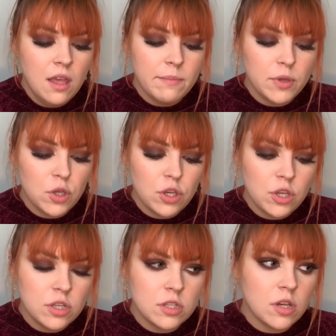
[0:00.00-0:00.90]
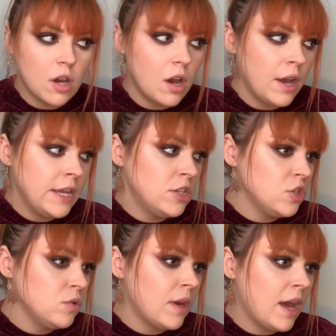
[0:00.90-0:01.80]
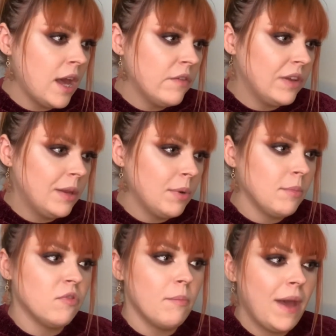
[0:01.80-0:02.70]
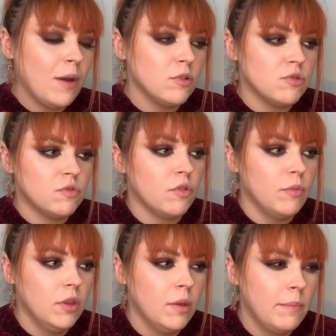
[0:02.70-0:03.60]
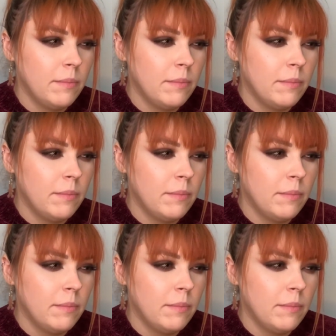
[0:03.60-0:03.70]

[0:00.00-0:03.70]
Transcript: because I do have a lip plumper from MAC, which was from the